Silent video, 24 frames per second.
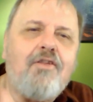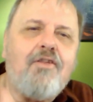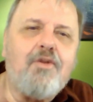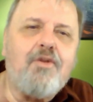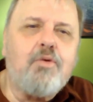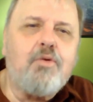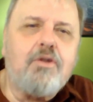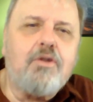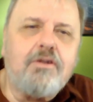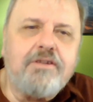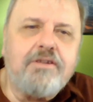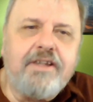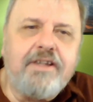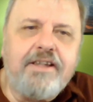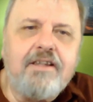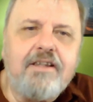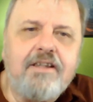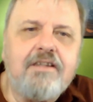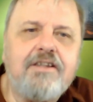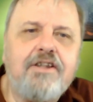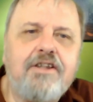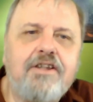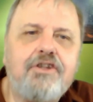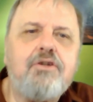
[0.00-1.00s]
all the world to
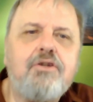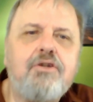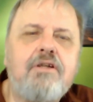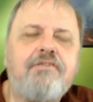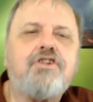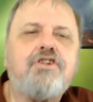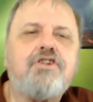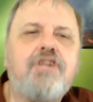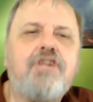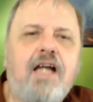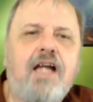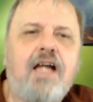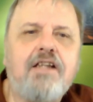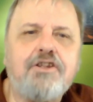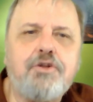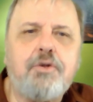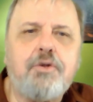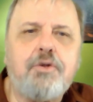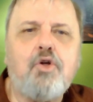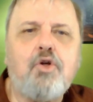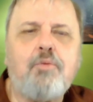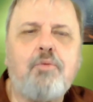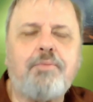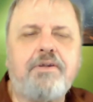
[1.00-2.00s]
hear that you have a
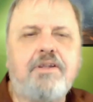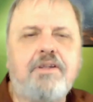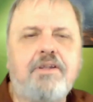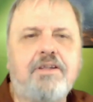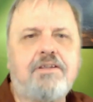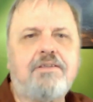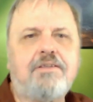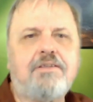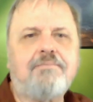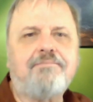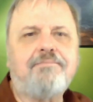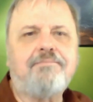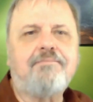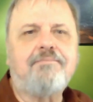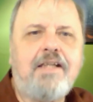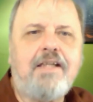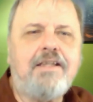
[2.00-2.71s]
challenge with openness.